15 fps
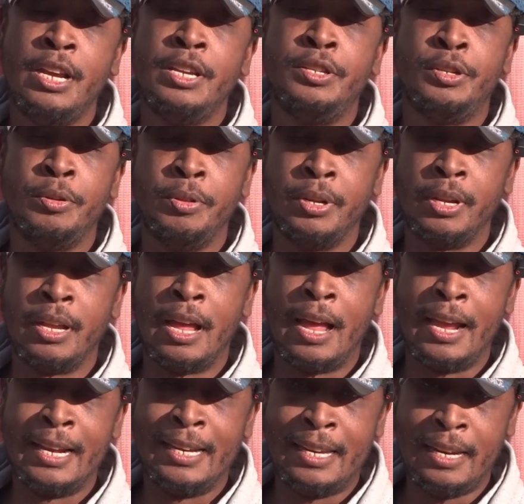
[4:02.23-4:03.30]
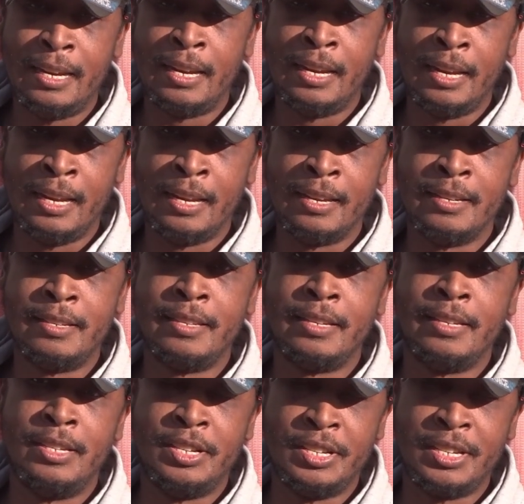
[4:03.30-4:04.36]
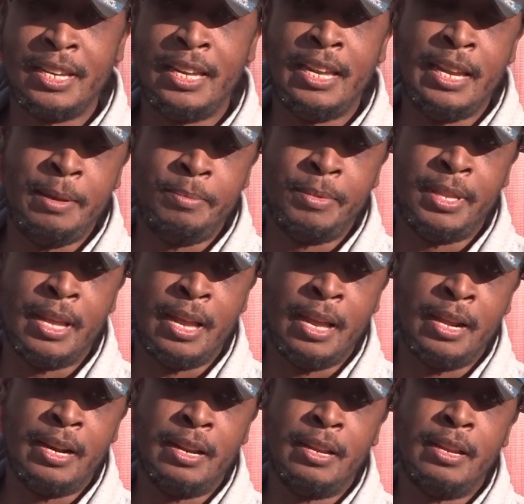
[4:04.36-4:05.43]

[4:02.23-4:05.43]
So the idea is to just keep that